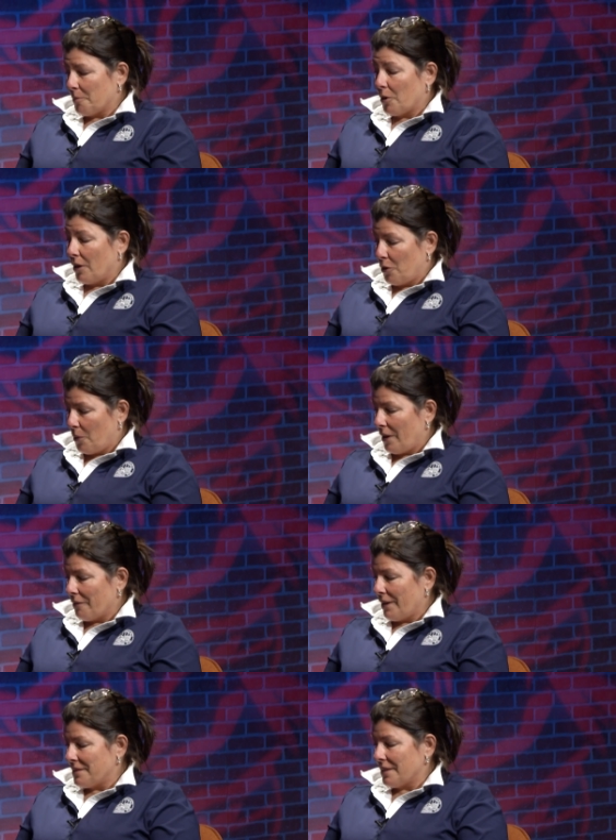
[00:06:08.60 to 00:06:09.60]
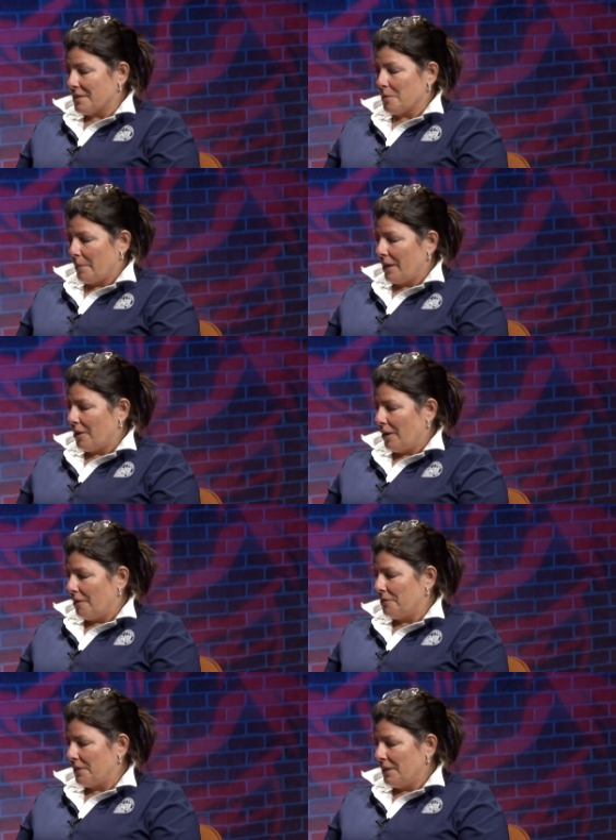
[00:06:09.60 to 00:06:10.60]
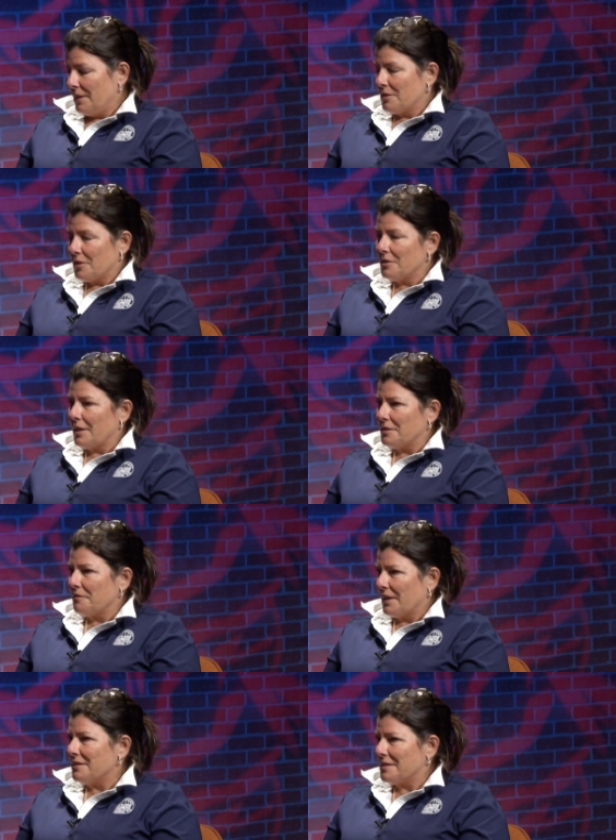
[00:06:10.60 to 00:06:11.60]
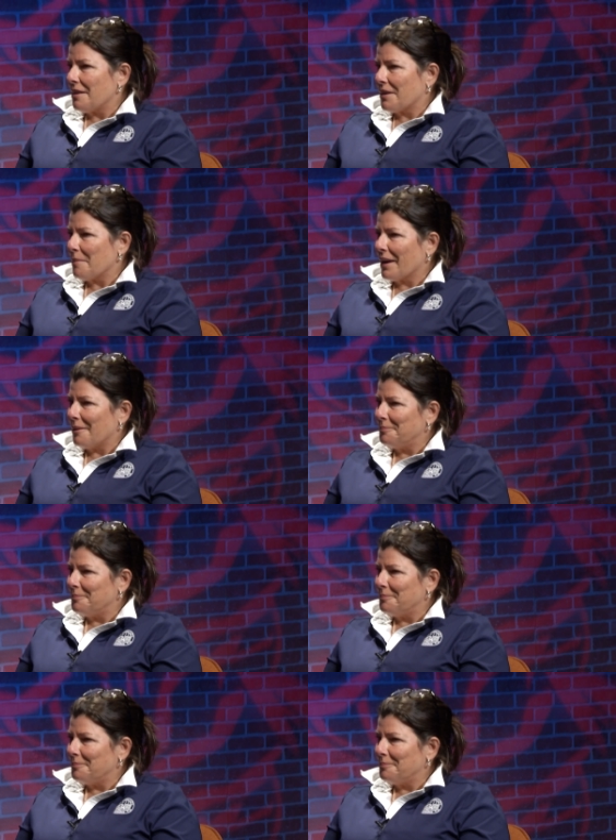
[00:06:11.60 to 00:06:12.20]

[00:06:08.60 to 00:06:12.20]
go-kart racing, some mini golf. So there's lots of fun stuff coming up.